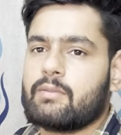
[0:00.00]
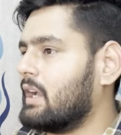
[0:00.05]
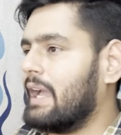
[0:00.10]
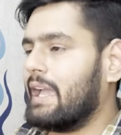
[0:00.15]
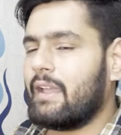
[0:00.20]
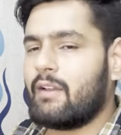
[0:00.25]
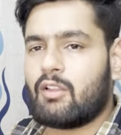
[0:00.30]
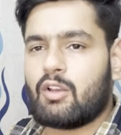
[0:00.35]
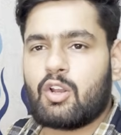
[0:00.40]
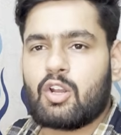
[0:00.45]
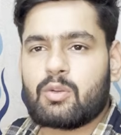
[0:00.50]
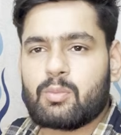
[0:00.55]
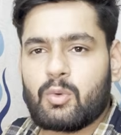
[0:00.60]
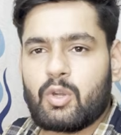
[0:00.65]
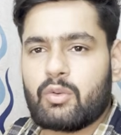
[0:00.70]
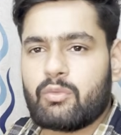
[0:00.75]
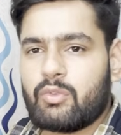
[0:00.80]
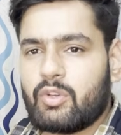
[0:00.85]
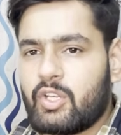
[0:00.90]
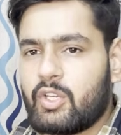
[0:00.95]
I have a lot
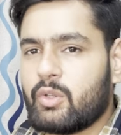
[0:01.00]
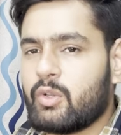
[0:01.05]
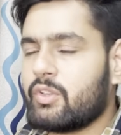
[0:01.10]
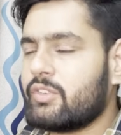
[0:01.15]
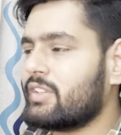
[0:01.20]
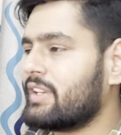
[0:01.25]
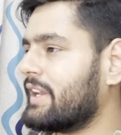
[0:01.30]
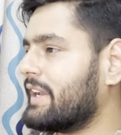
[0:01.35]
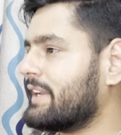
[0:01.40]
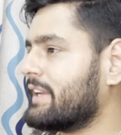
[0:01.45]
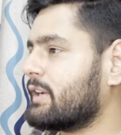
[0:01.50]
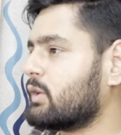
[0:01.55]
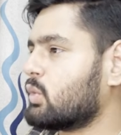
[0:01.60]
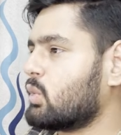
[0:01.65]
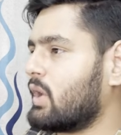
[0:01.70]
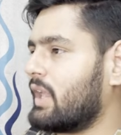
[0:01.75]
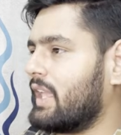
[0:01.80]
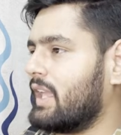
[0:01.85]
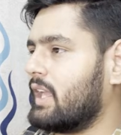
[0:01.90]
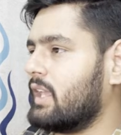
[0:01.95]
more videos related
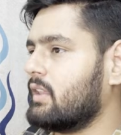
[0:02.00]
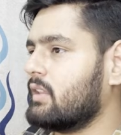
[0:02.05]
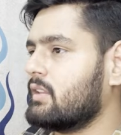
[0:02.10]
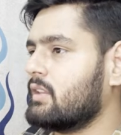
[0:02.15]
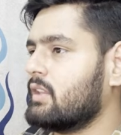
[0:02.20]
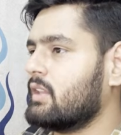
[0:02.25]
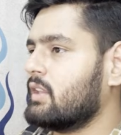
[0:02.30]
to AI.